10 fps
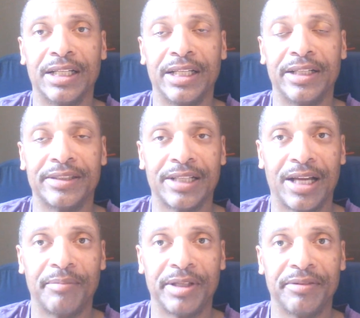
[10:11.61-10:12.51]
in a
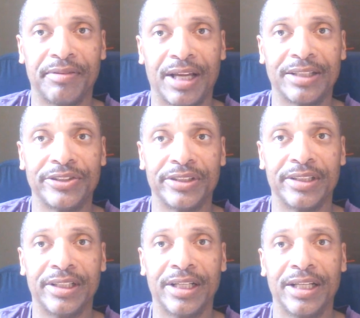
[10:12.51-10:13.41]
timely fashion,
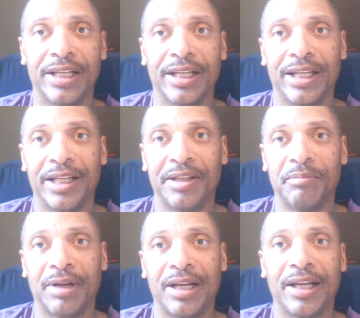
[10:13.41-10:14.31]

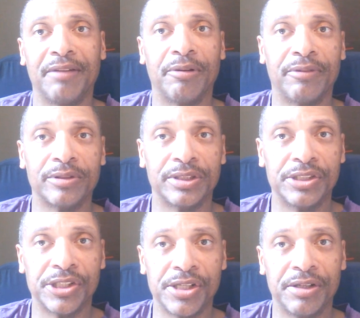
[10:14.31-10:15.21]
and by reverse
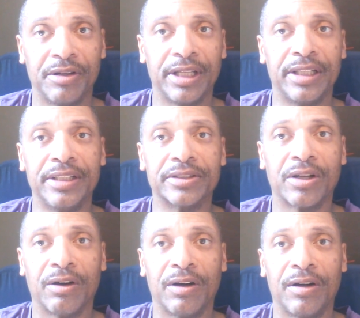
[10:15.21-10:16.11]
engineering these
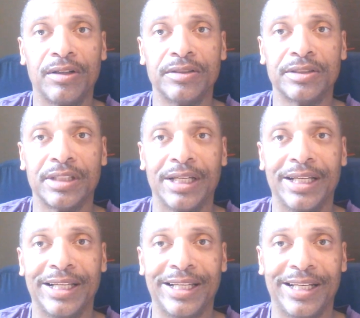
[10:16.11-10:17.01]
cars
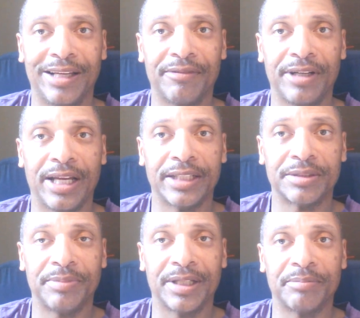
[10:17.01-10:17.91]
in every
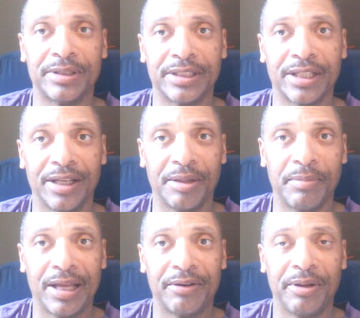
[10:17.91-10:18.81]
aspect, particularly the
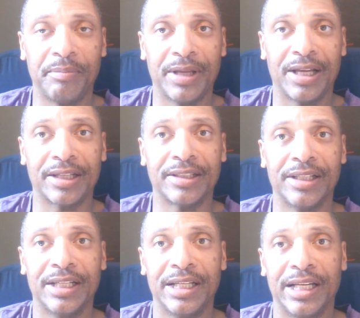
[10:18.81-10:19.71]
battery pack
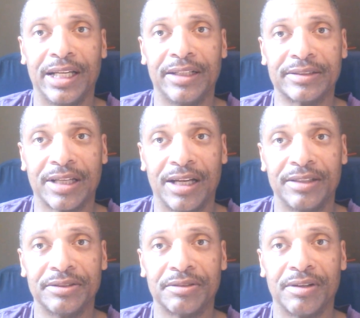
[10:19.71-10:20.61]
and its
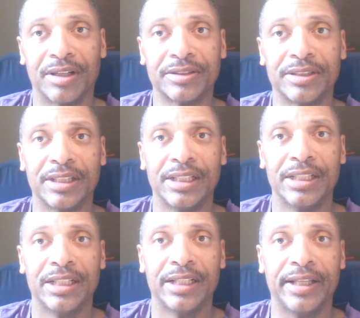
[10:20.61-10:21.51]
construct,
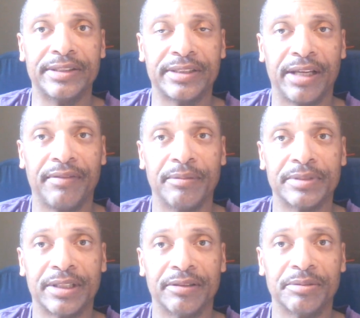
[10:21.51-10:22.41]
they save
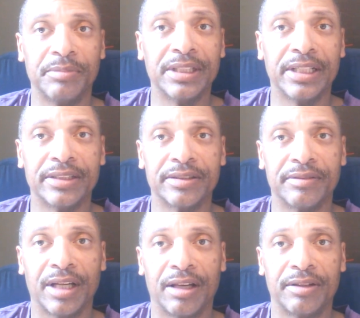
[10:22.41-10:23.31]
themselves millions
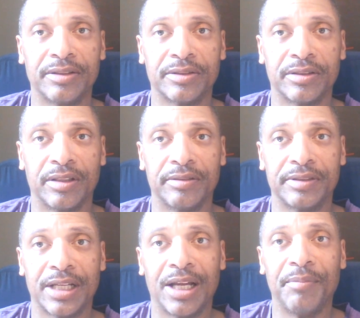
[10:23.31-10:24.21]
of dollars of
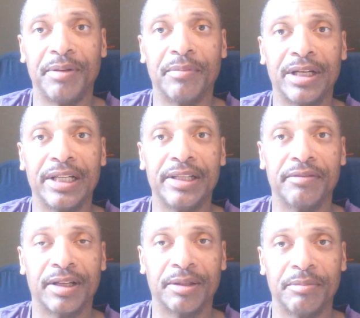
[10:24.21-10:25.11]
time and money
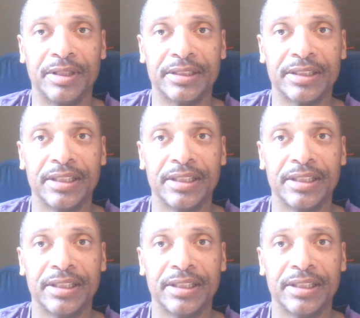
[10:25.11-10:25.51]
development